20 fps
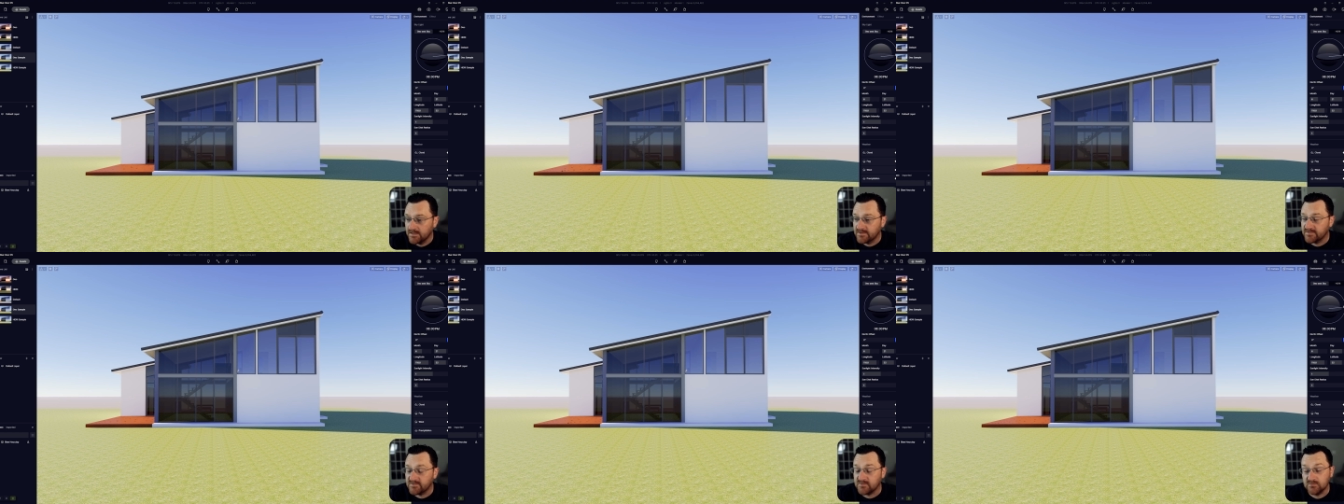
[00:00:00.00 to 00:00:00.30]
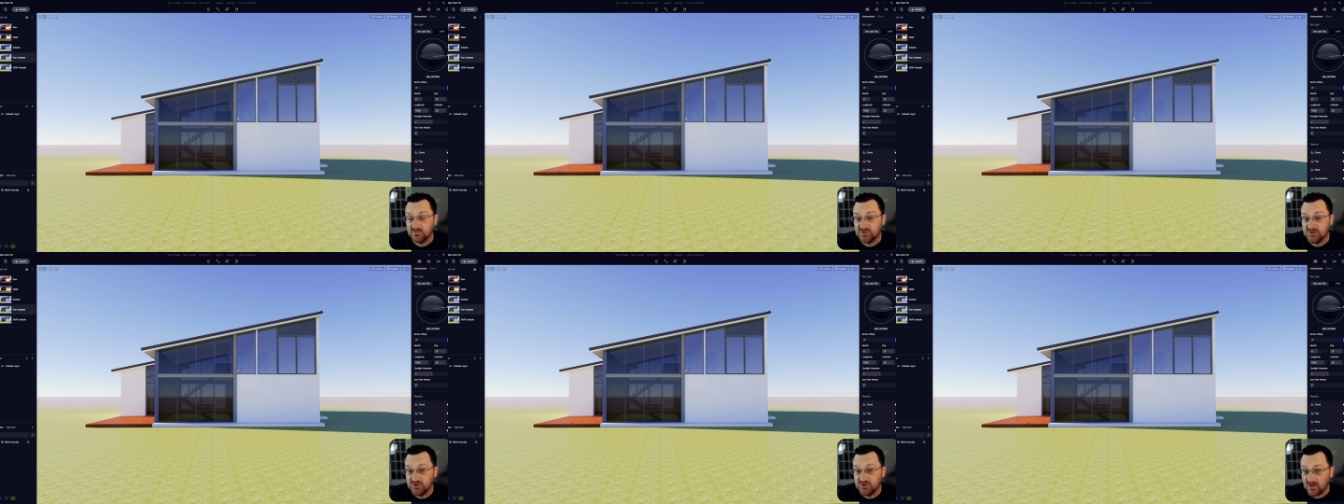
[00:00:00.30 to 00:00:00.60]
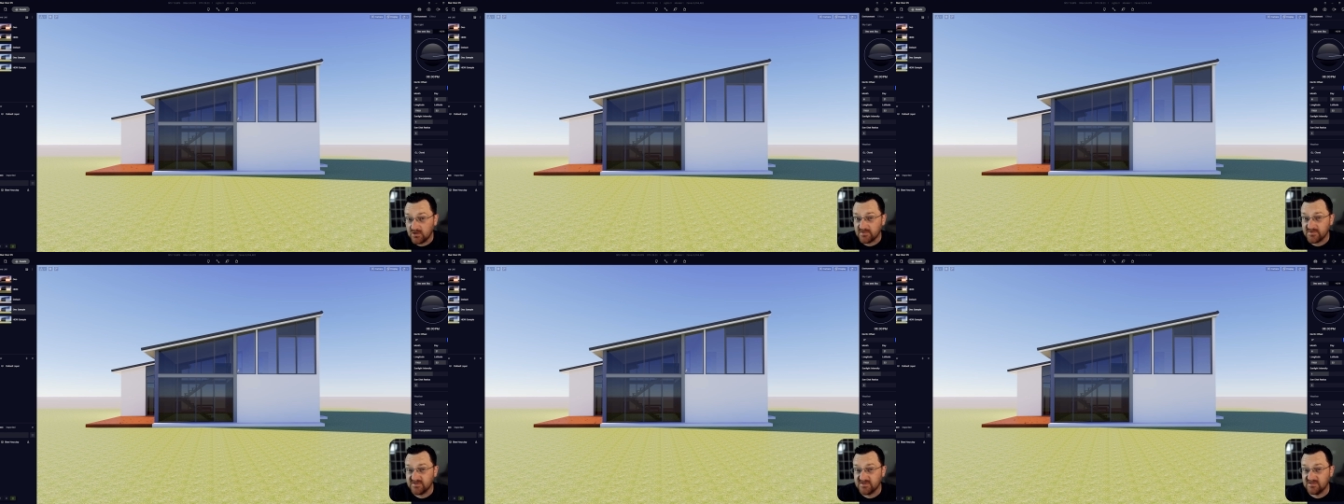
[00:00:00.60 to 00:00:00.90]
So
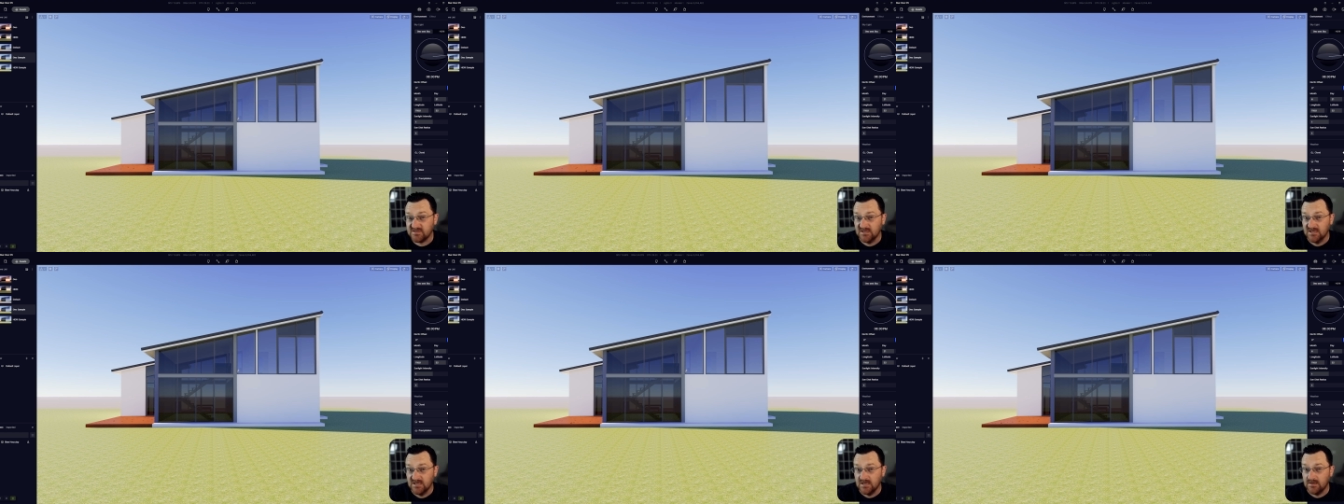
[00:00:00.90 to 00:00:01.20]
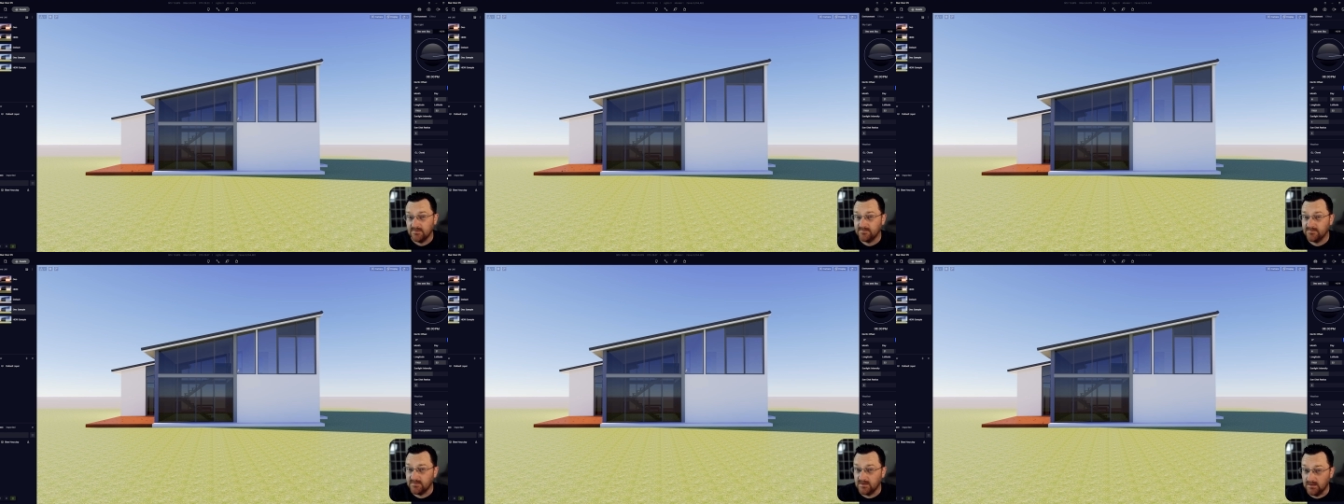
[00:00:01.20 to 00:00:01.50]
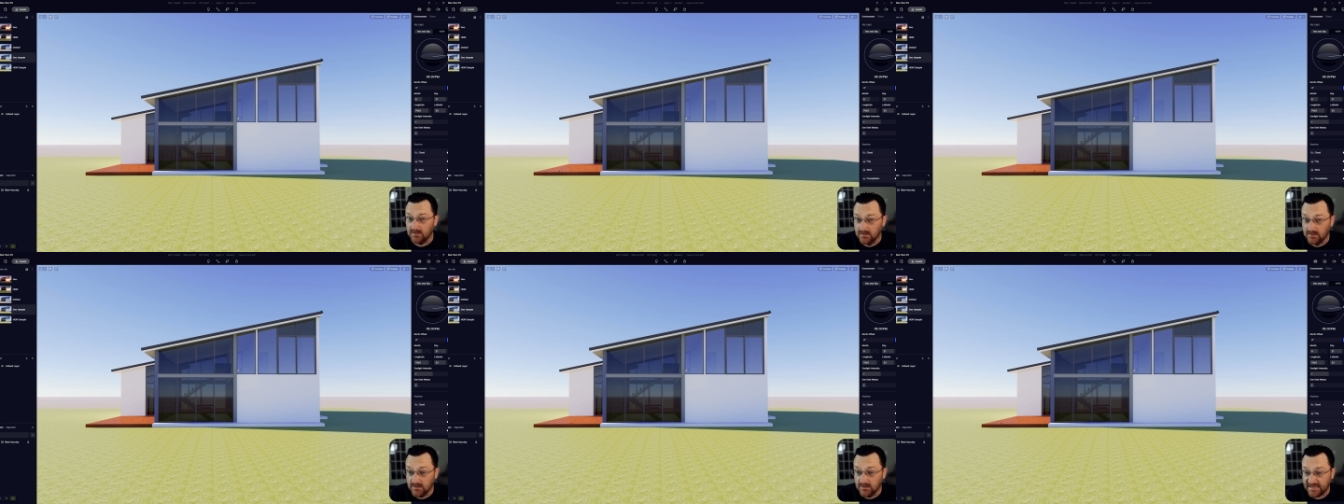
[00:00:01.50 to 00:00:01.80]
just the
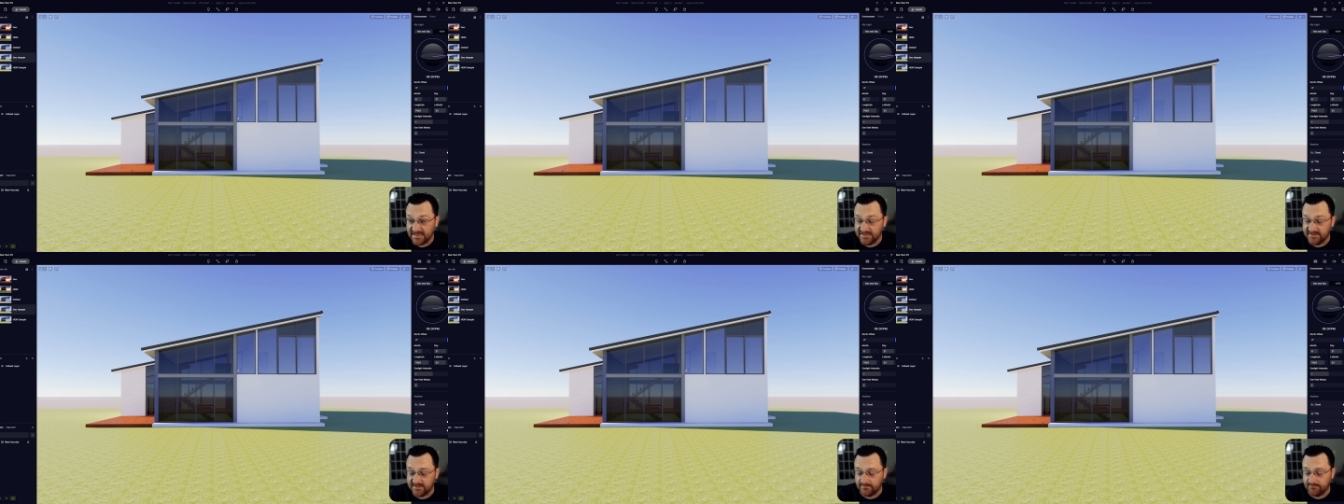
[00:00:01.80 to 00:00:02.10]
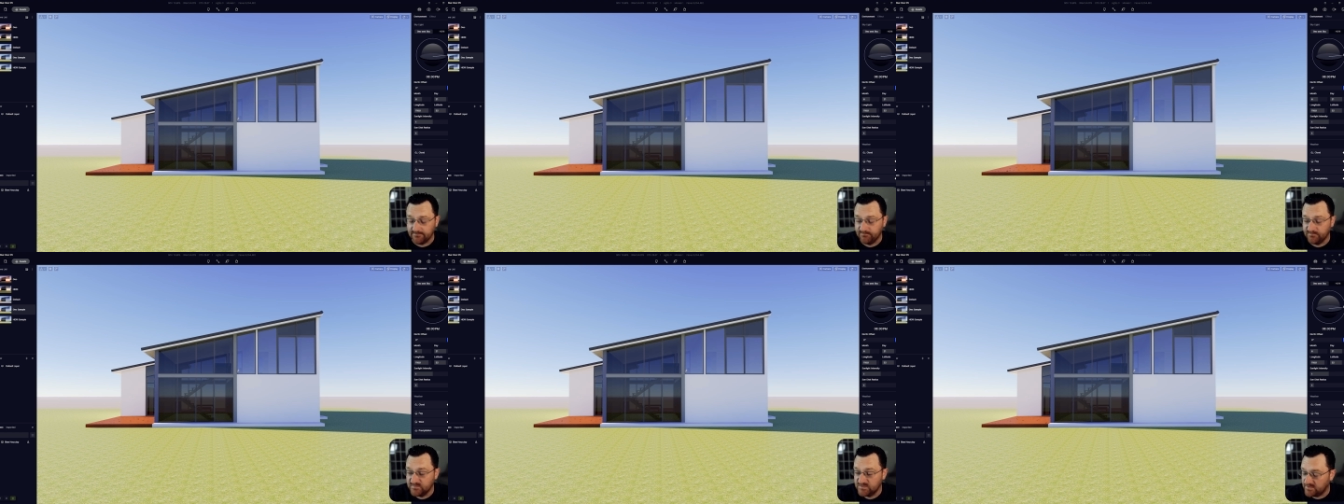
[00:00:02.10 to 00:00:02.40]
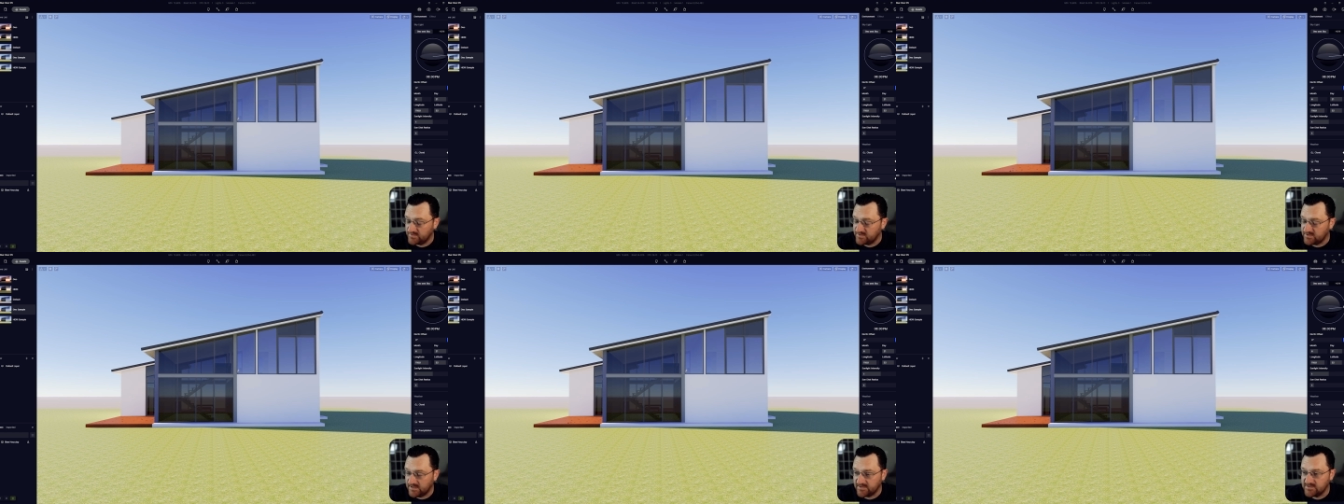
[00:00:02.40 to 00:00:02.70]
lighting,
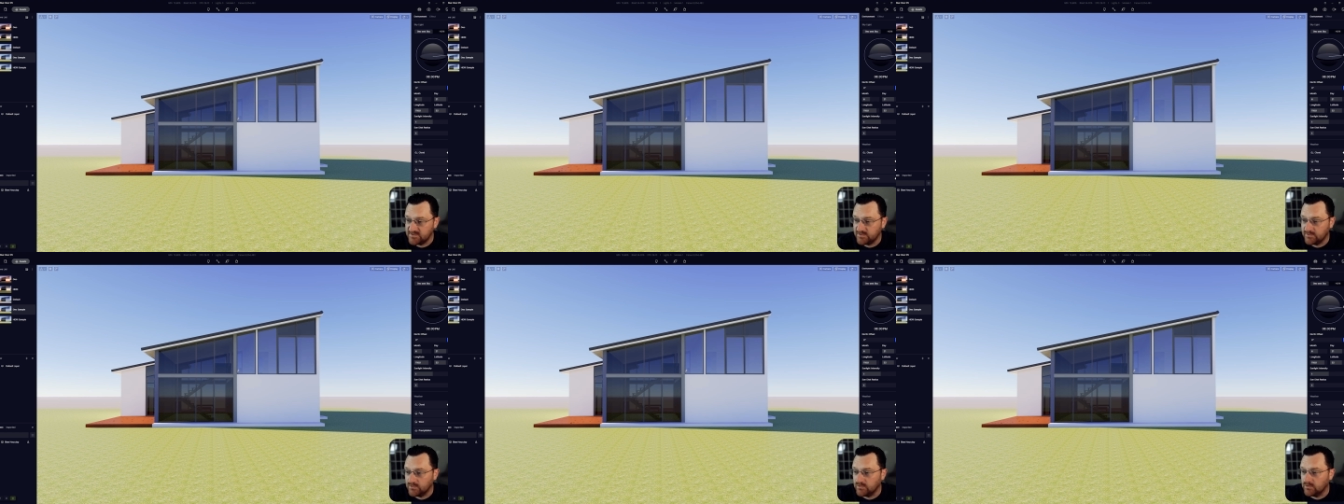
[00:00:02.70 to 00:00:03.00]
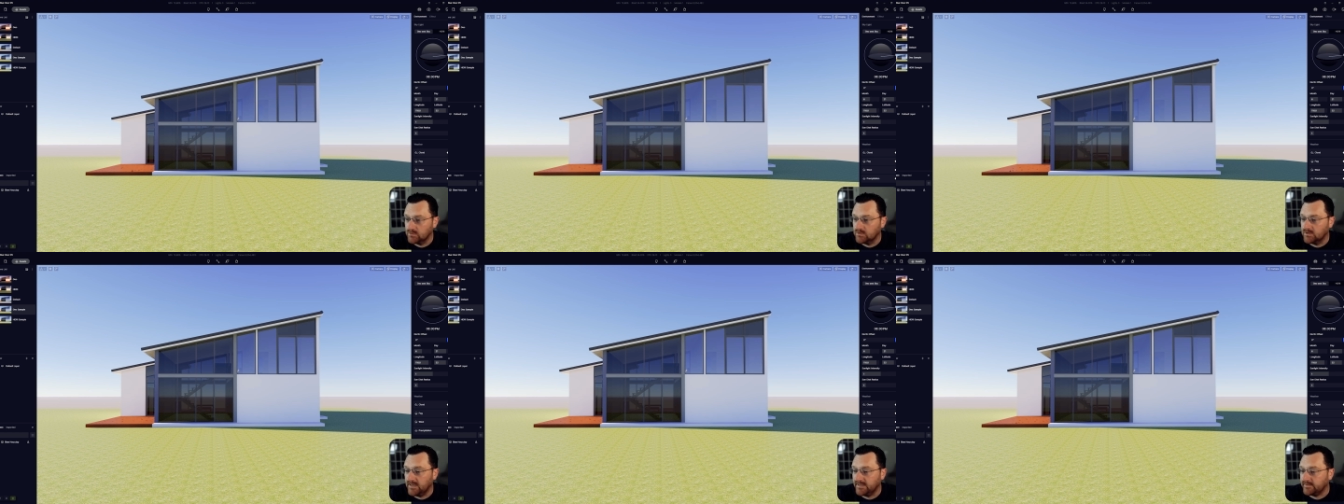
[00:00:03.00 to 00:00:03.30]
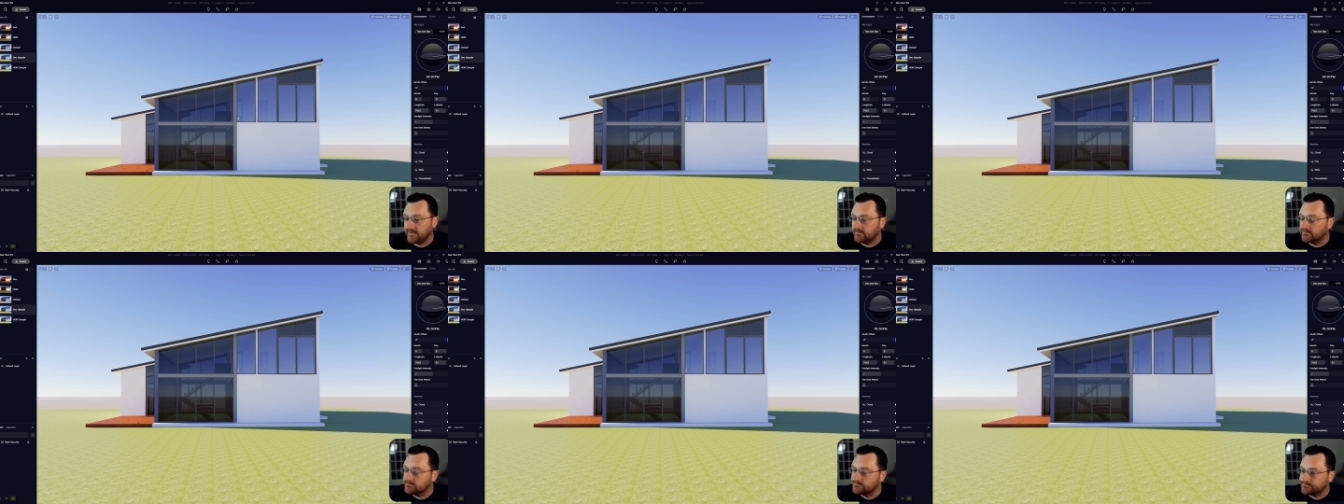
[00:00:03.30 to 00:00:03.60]
just exterior
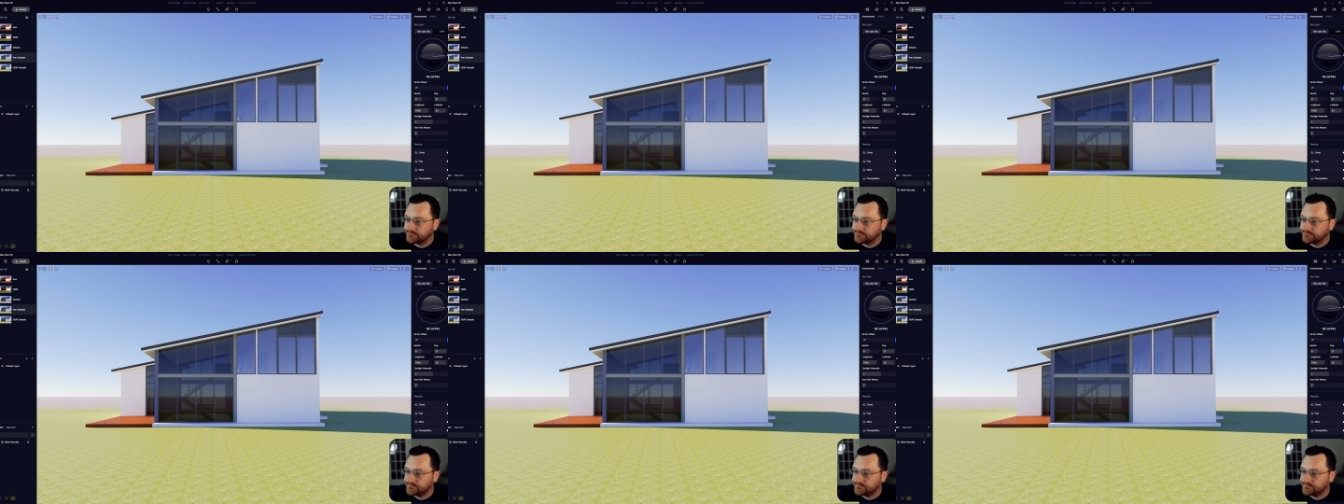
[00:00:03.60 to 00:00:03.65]
lighting.